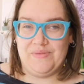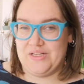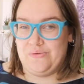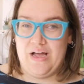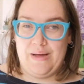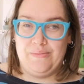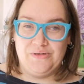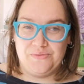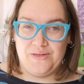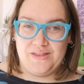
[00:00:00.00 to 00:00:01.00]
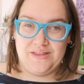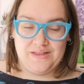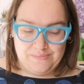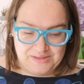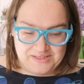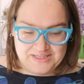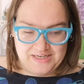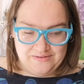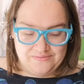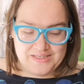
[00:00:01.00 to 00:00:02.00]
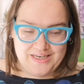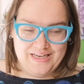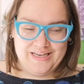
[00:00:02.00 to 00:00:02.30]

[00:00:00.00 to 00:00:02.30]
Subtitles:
That's what happened with the big sleeved